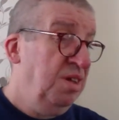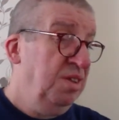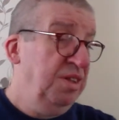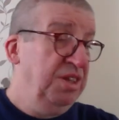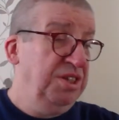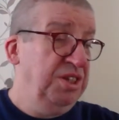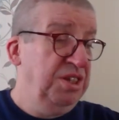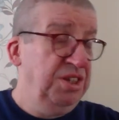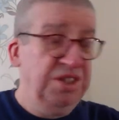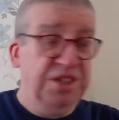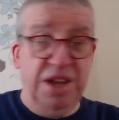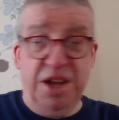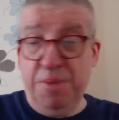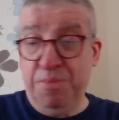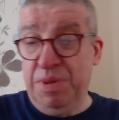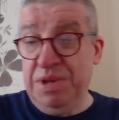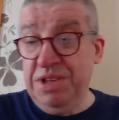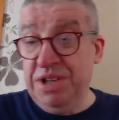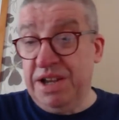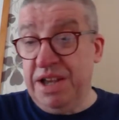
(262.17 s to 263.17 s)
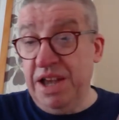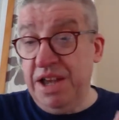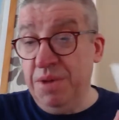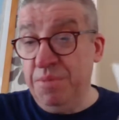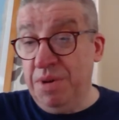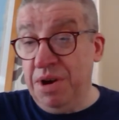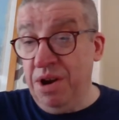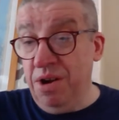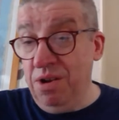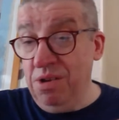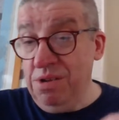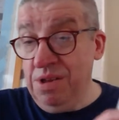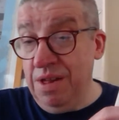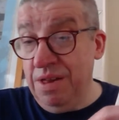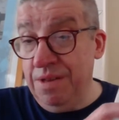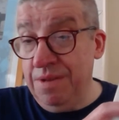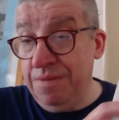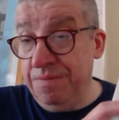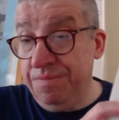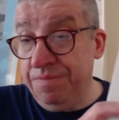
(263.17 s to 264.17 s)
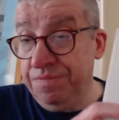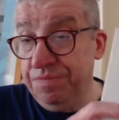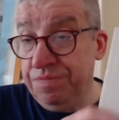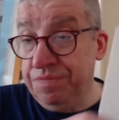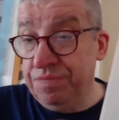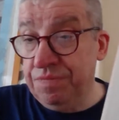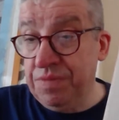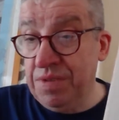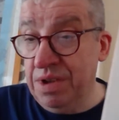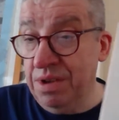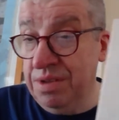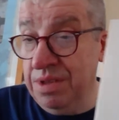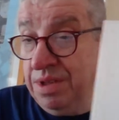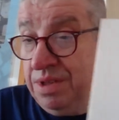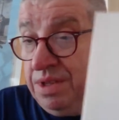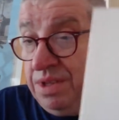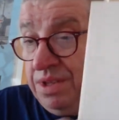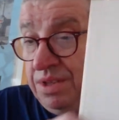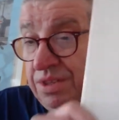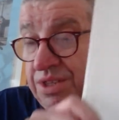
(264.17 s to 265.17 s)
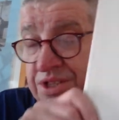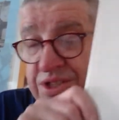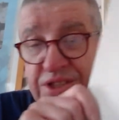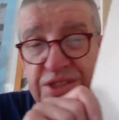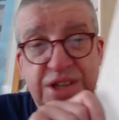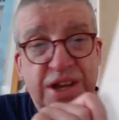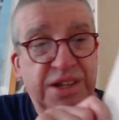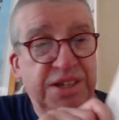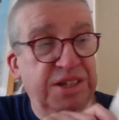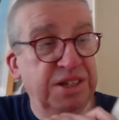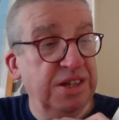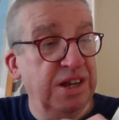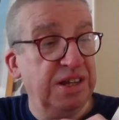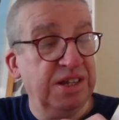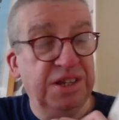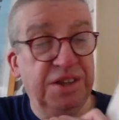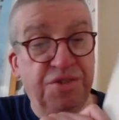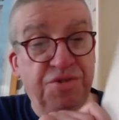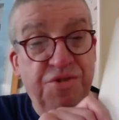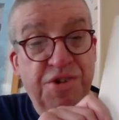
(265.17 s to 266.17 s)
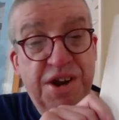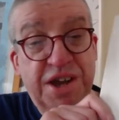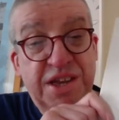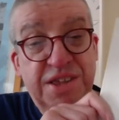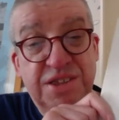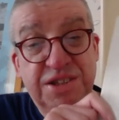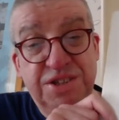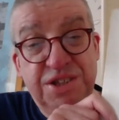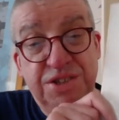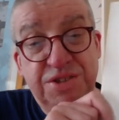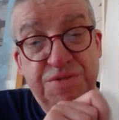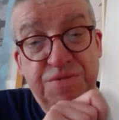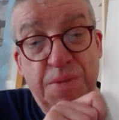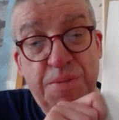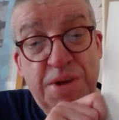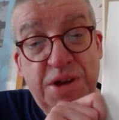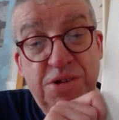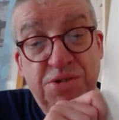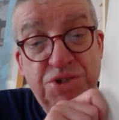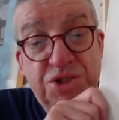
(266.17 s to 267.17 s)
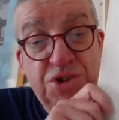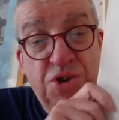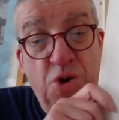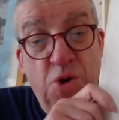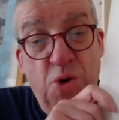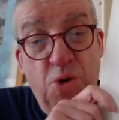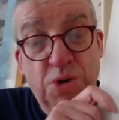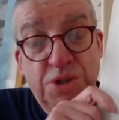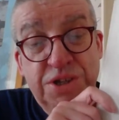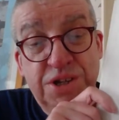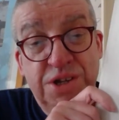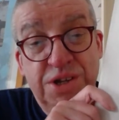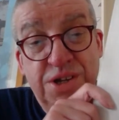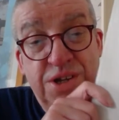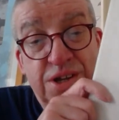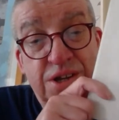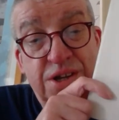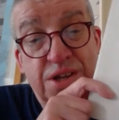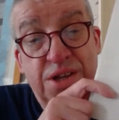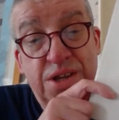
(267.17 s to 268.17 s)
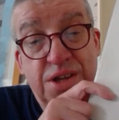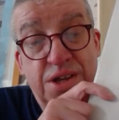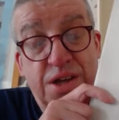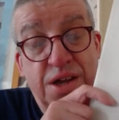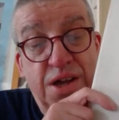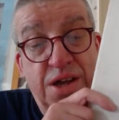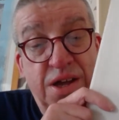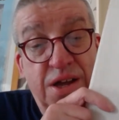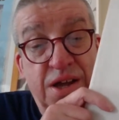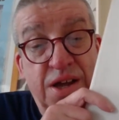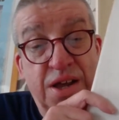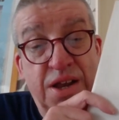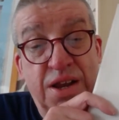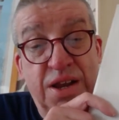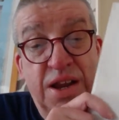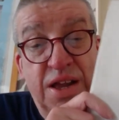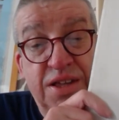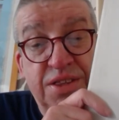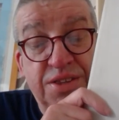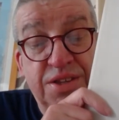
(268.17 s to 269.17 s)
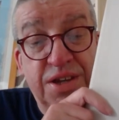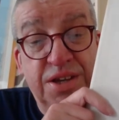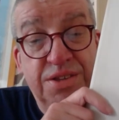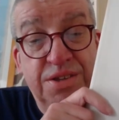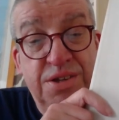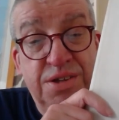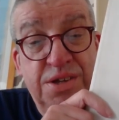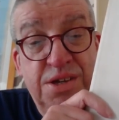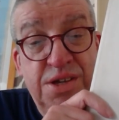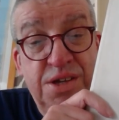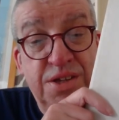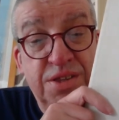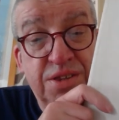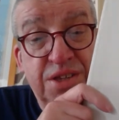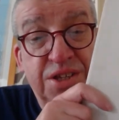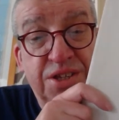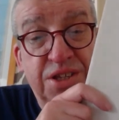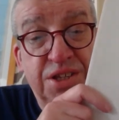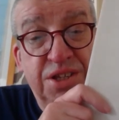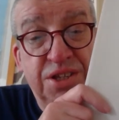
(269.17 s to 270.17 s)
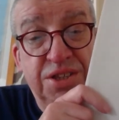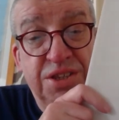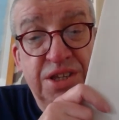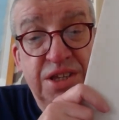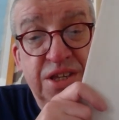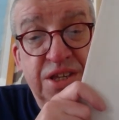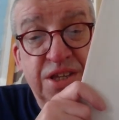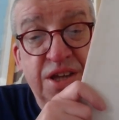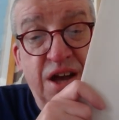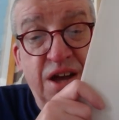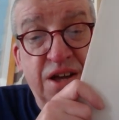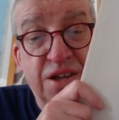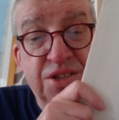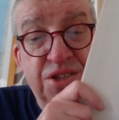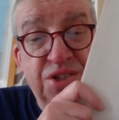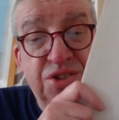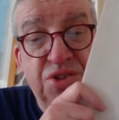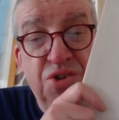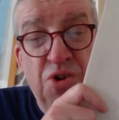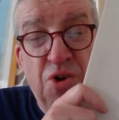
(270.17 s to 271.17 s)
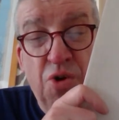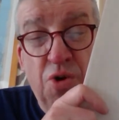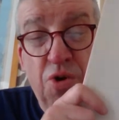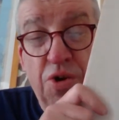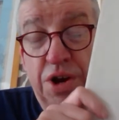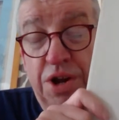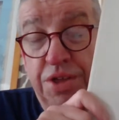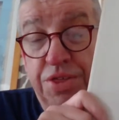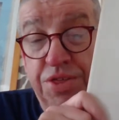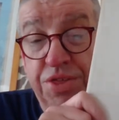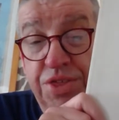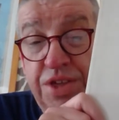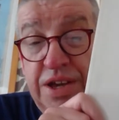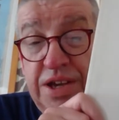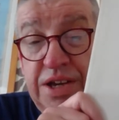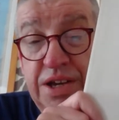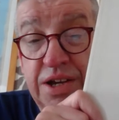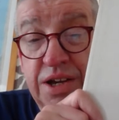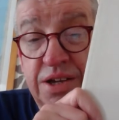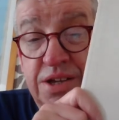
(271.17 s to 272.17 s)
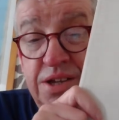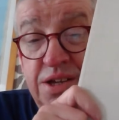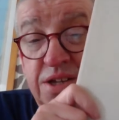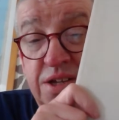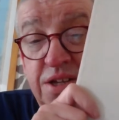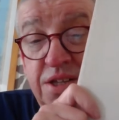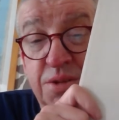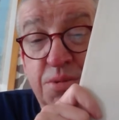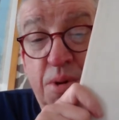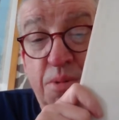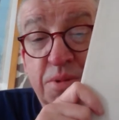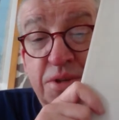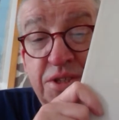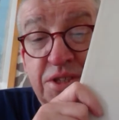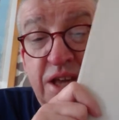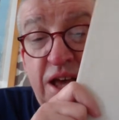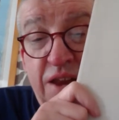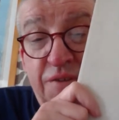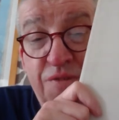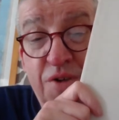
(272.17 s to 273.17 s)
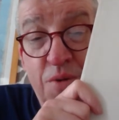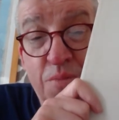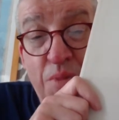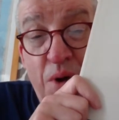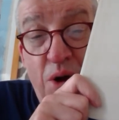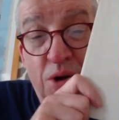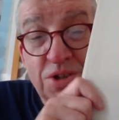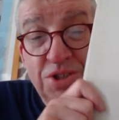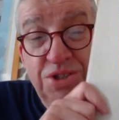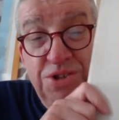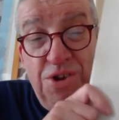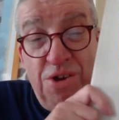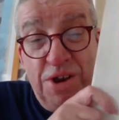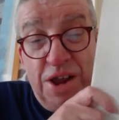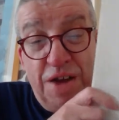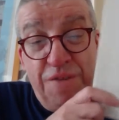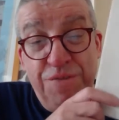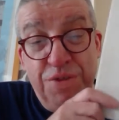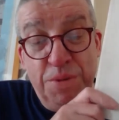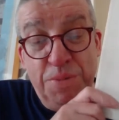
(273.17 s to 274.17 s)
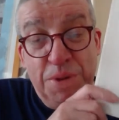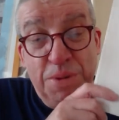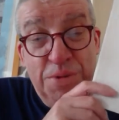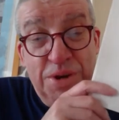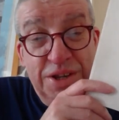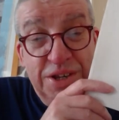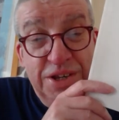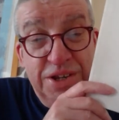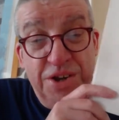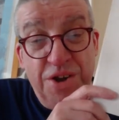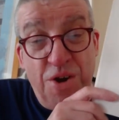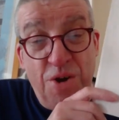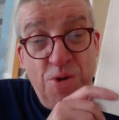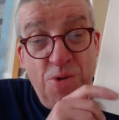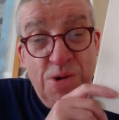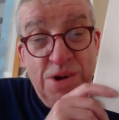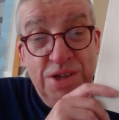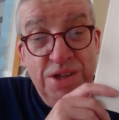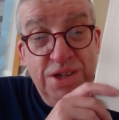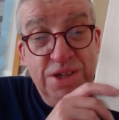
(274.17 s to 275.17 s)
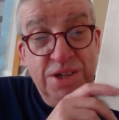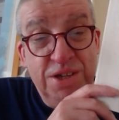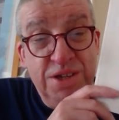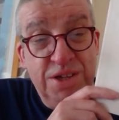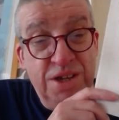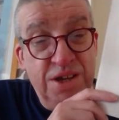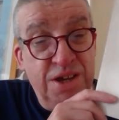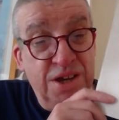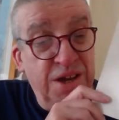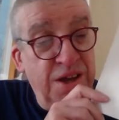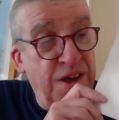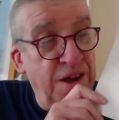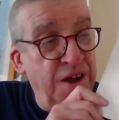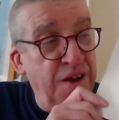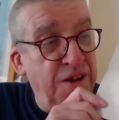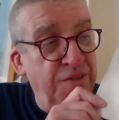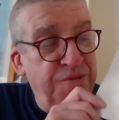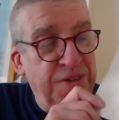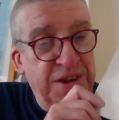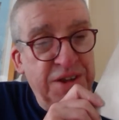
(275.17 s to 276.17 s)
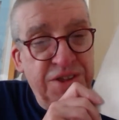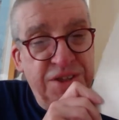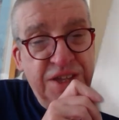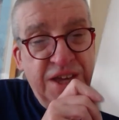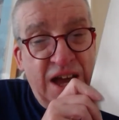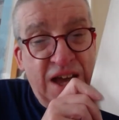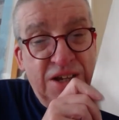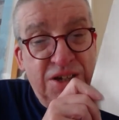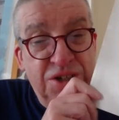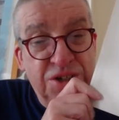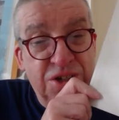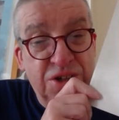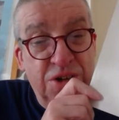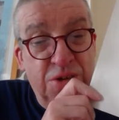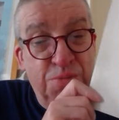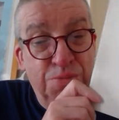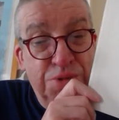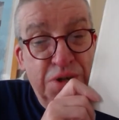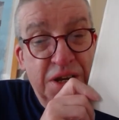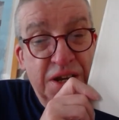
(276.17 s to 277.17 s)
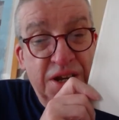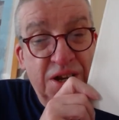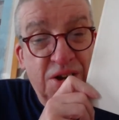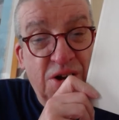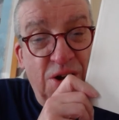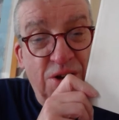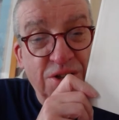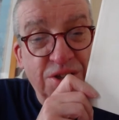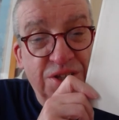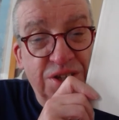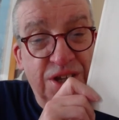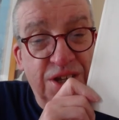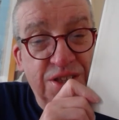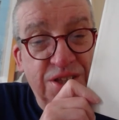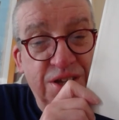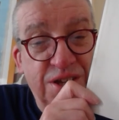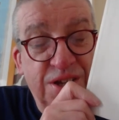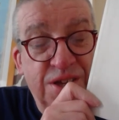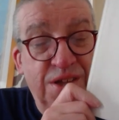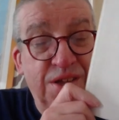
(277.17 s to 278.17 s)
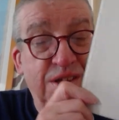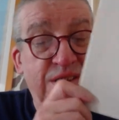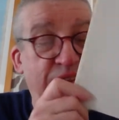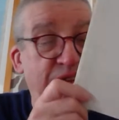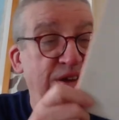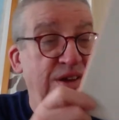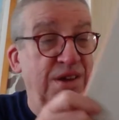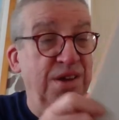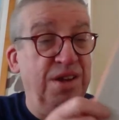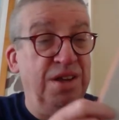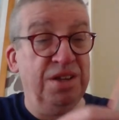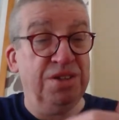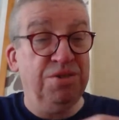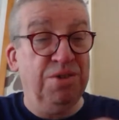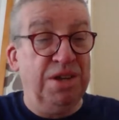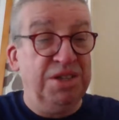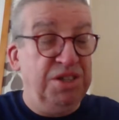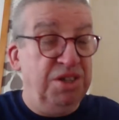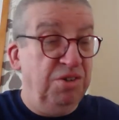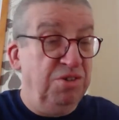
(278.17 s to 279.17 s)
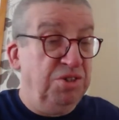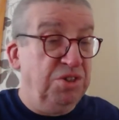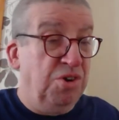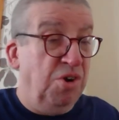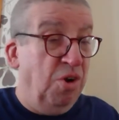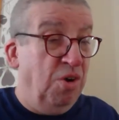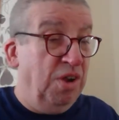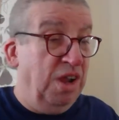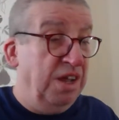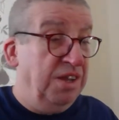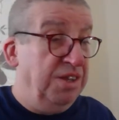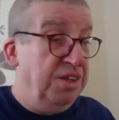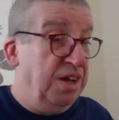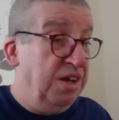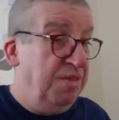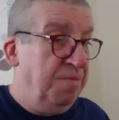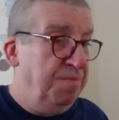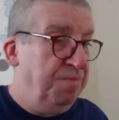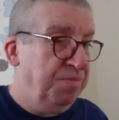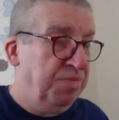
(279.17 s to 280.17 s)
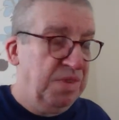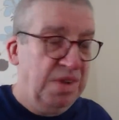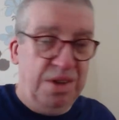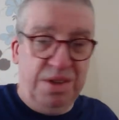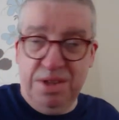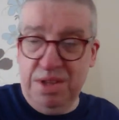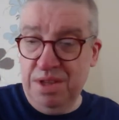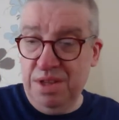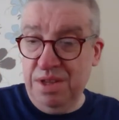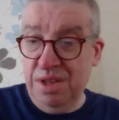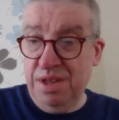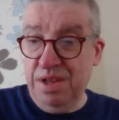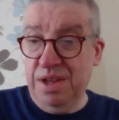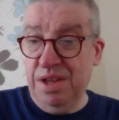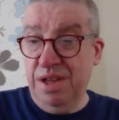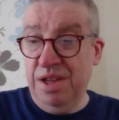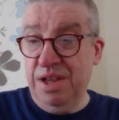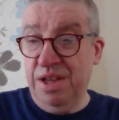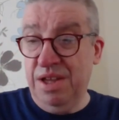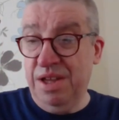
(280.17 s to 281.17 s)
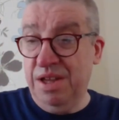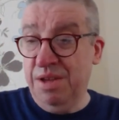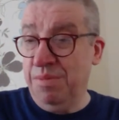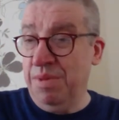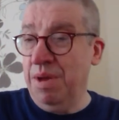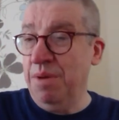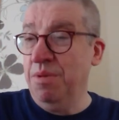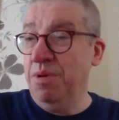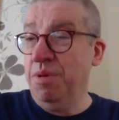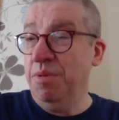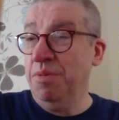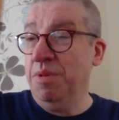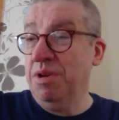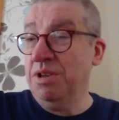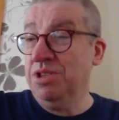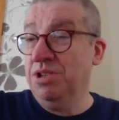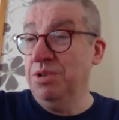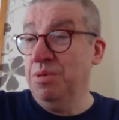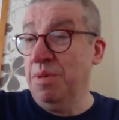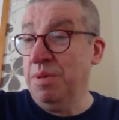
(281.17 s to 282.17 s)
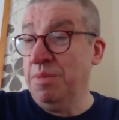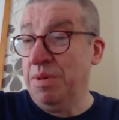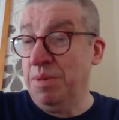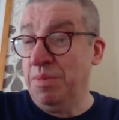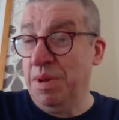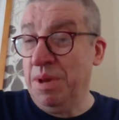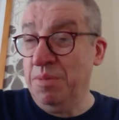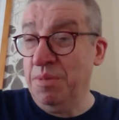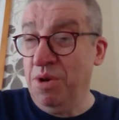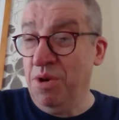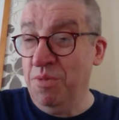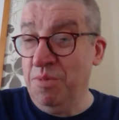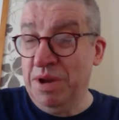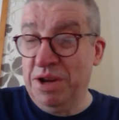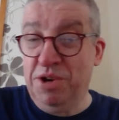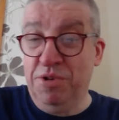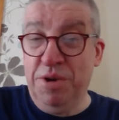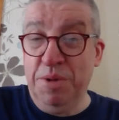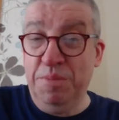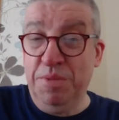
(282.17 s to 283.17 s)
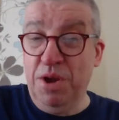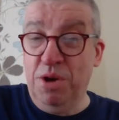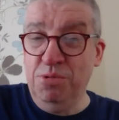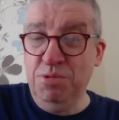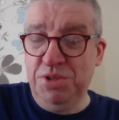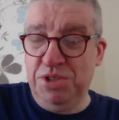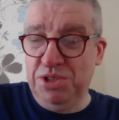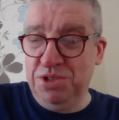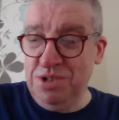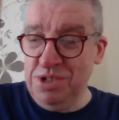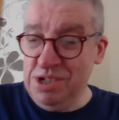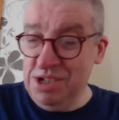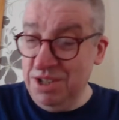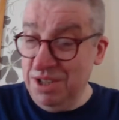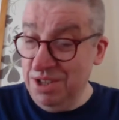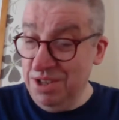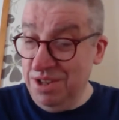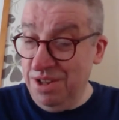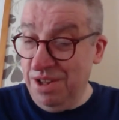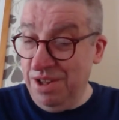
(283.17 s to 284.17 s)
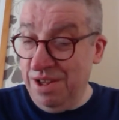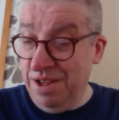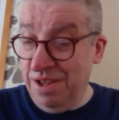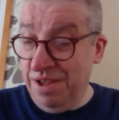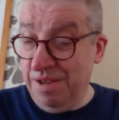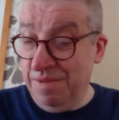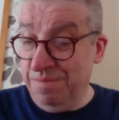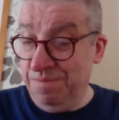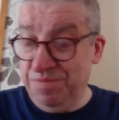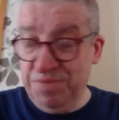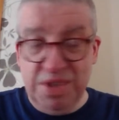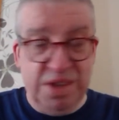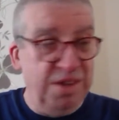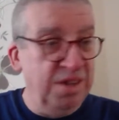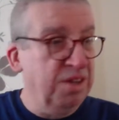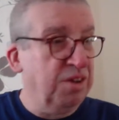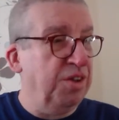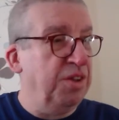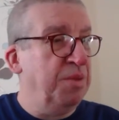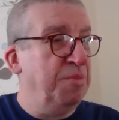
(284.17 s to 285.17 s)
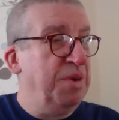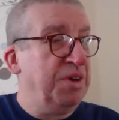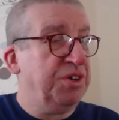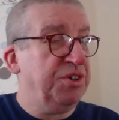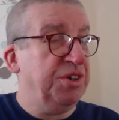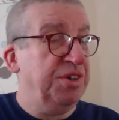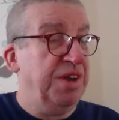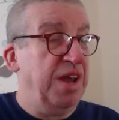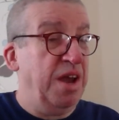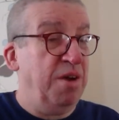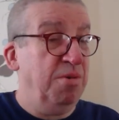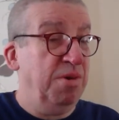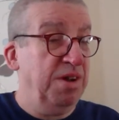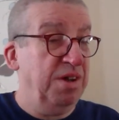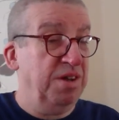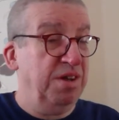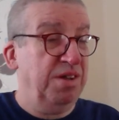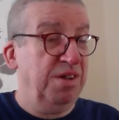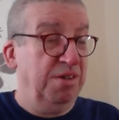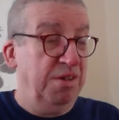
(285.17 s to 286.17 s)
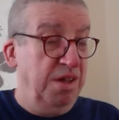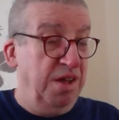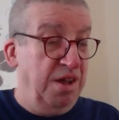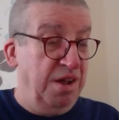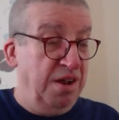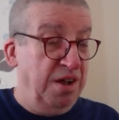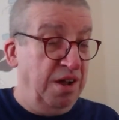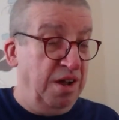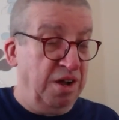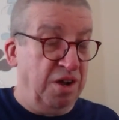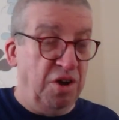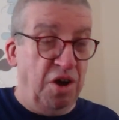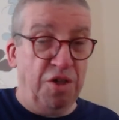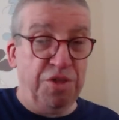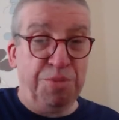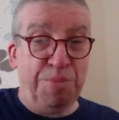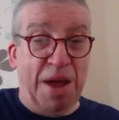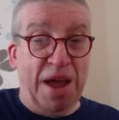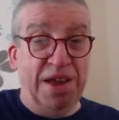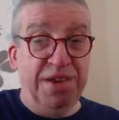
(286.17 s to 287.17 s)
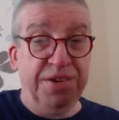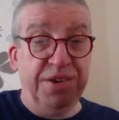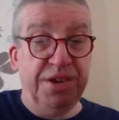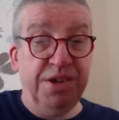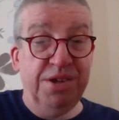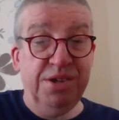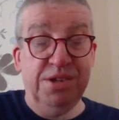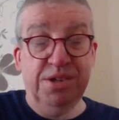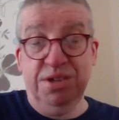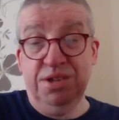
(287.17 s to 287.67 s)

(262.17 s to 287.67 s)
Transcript: This is Peter Gabriel. This is 1993. This is from Earl's Court, London. This is the US tour, I think. The one with the telephone box and all that for the people in the know. Very theatrical, brilliant concert. So that's Earl's Court, London. Bear with me, I turned away a bit of paper over my crib notes. Got The Mission now, a goth band.